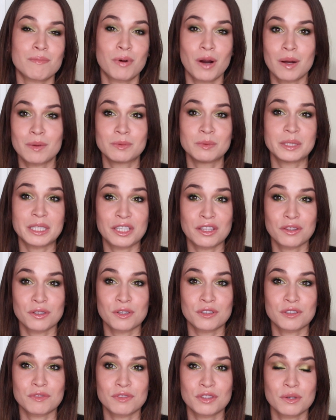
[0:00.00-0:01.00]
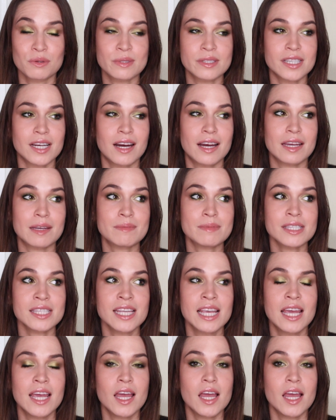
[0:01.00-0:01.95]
probably 1/3 of those times.